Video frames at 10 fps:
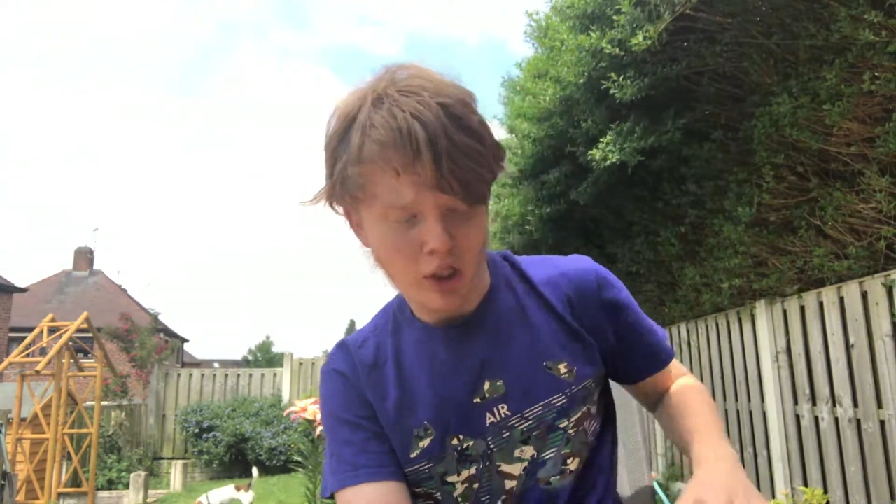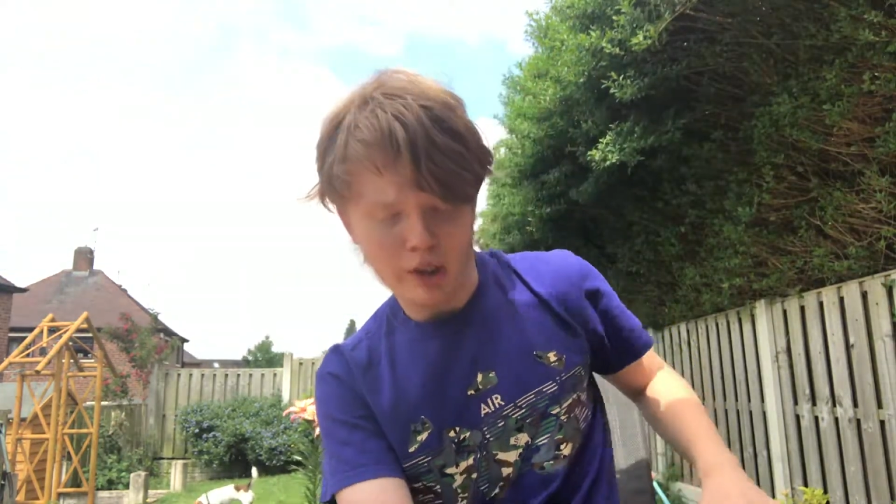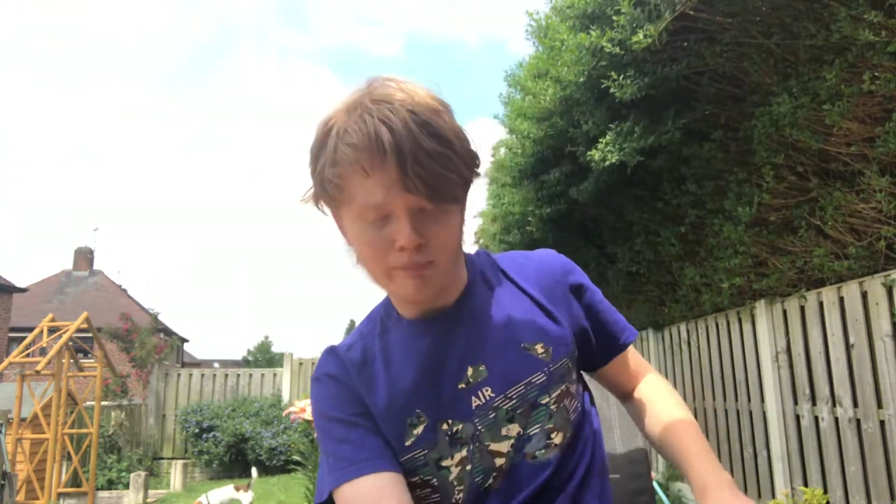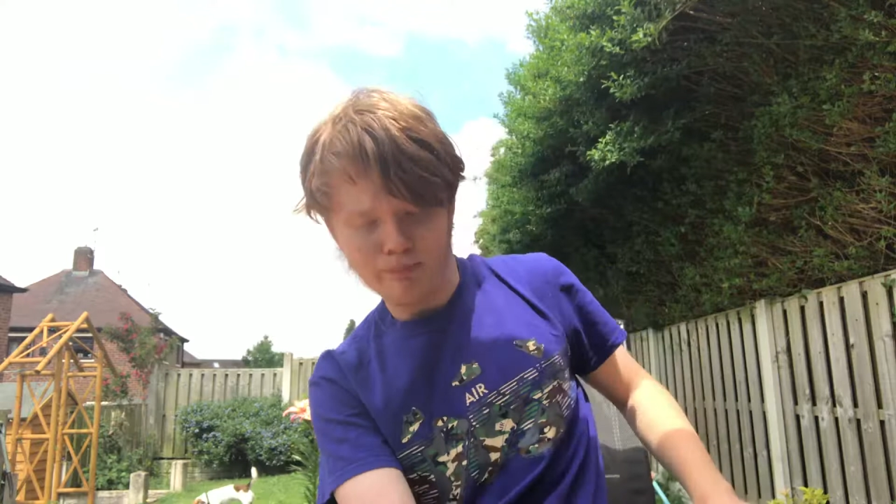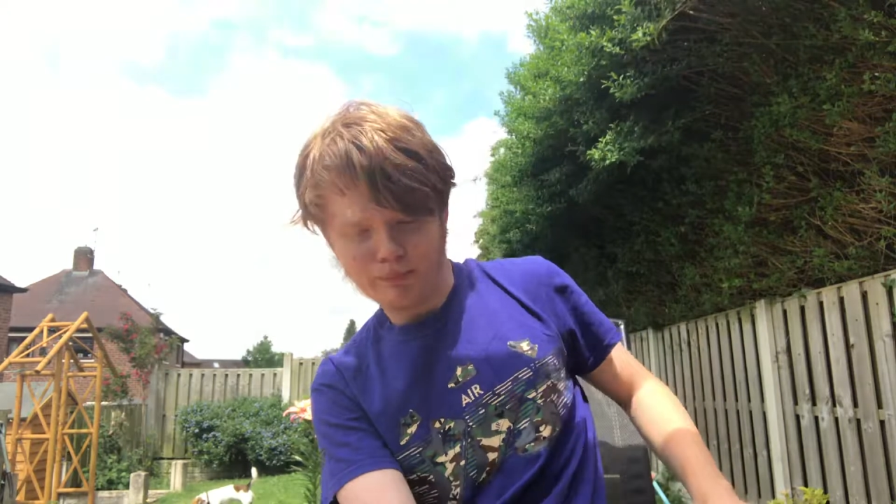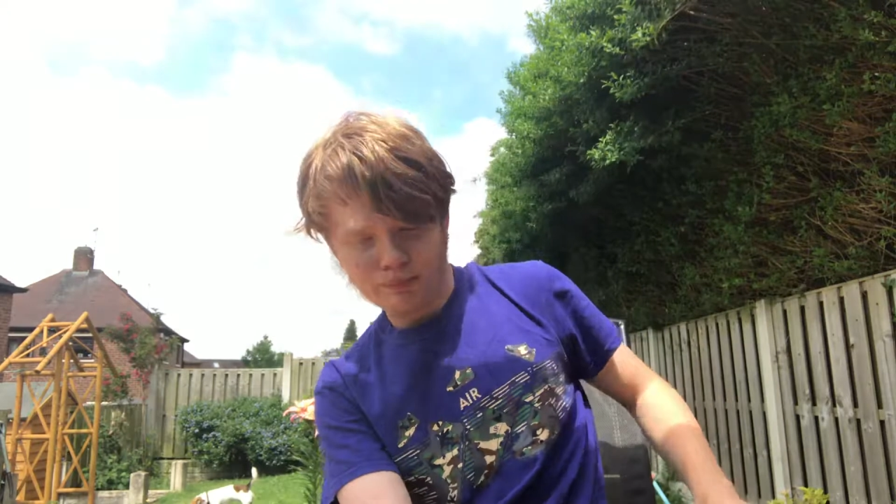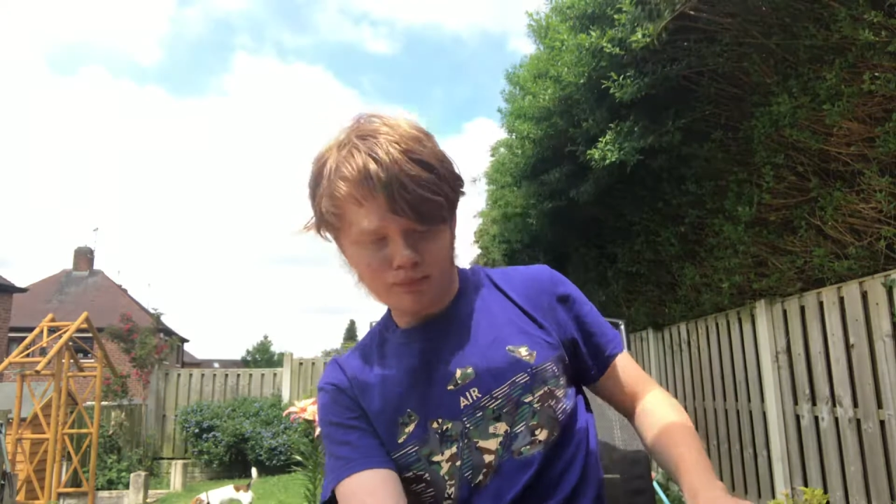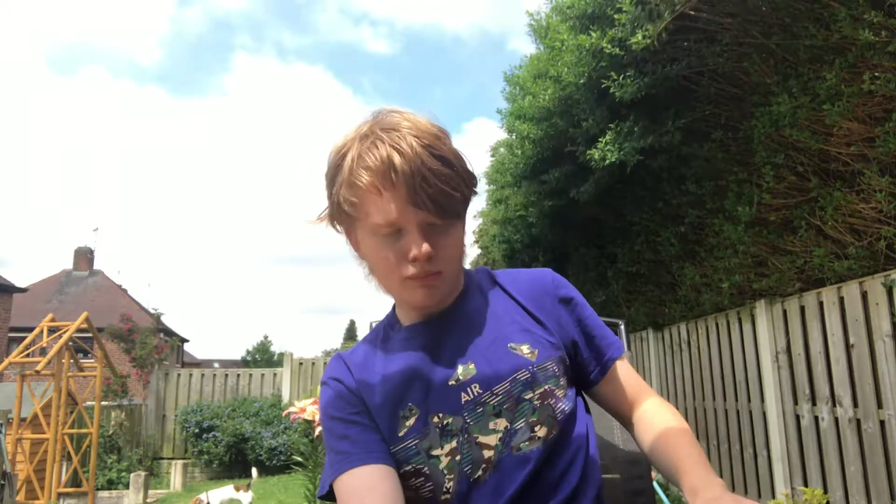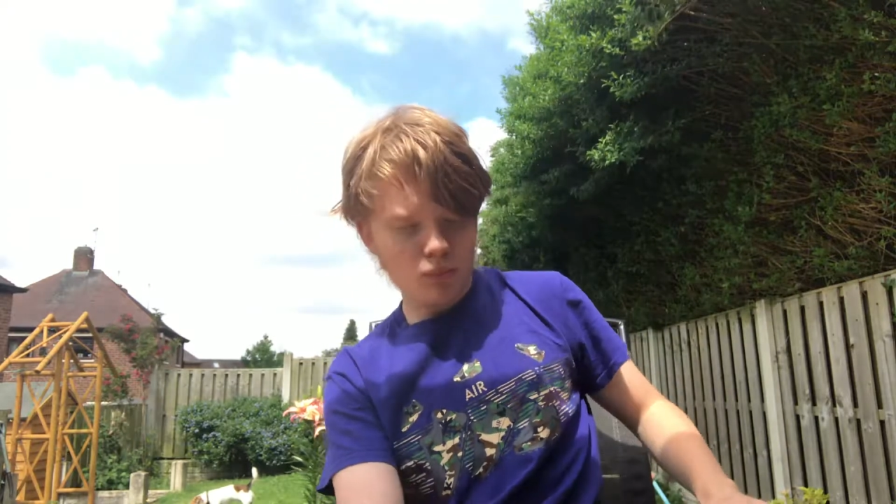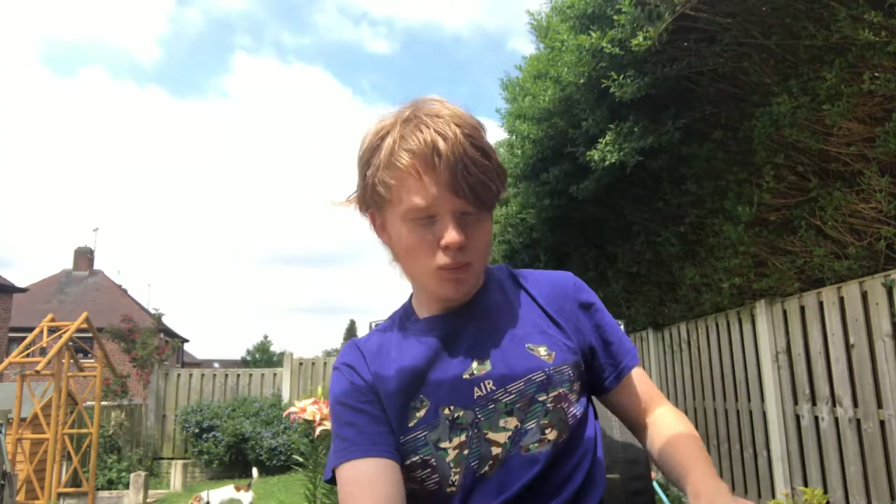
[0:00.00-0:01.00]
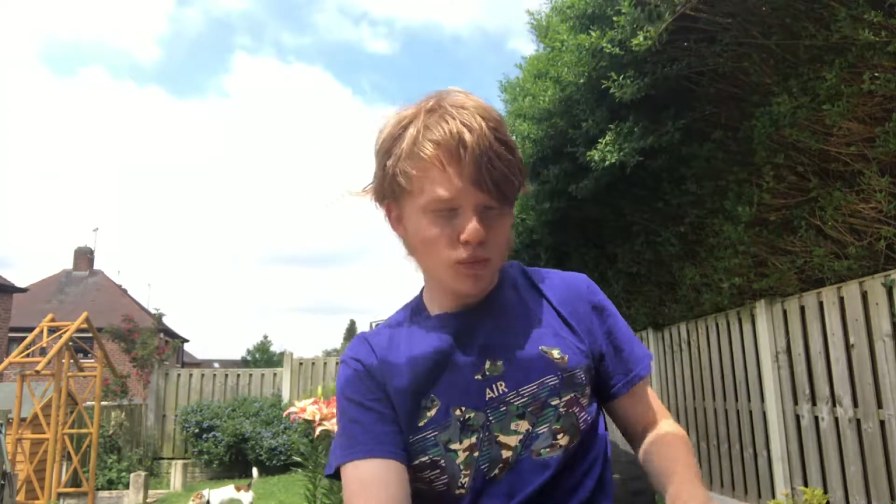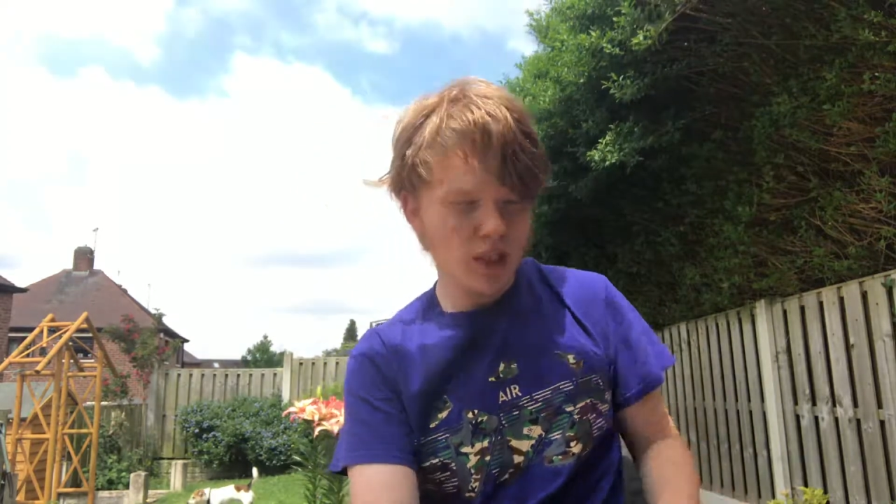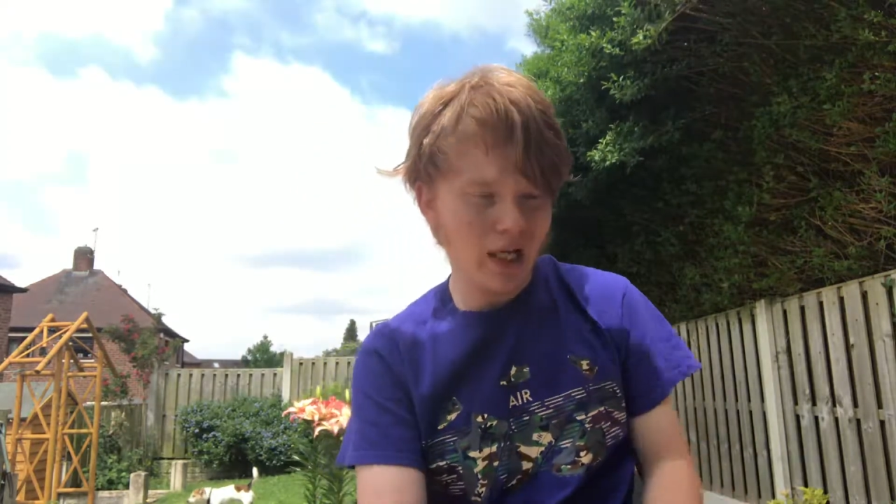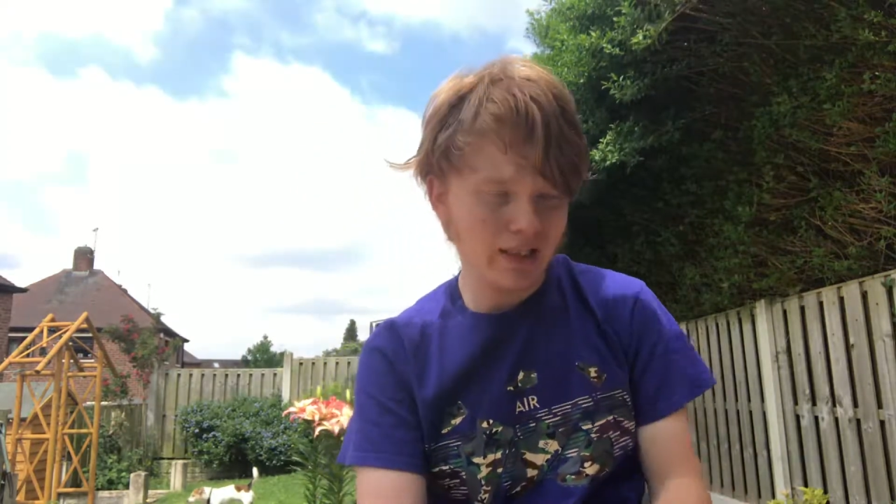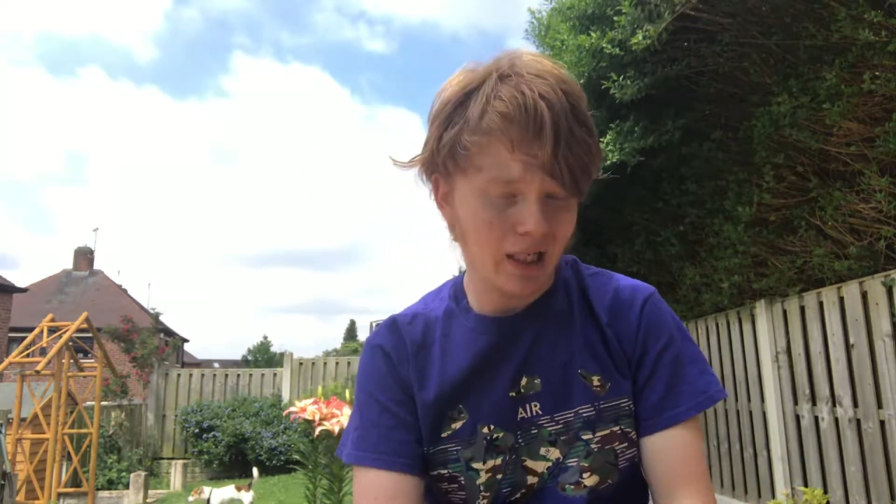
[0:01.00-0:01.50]

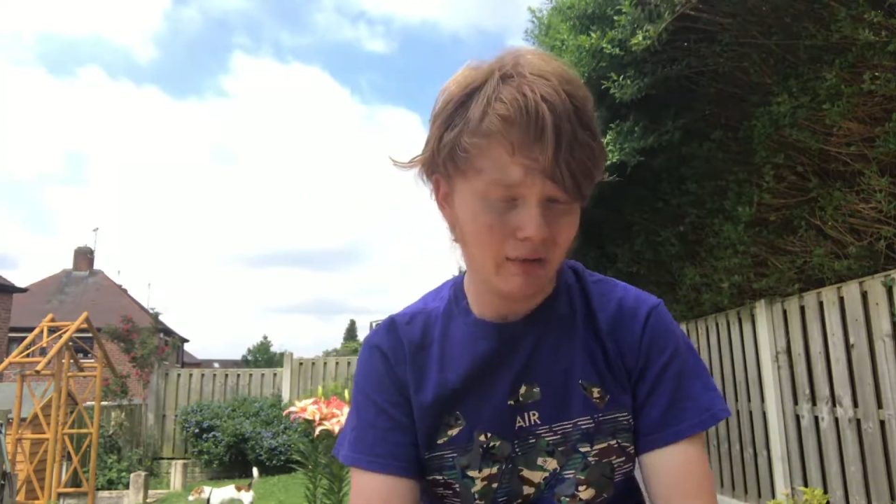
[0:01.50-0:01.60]
And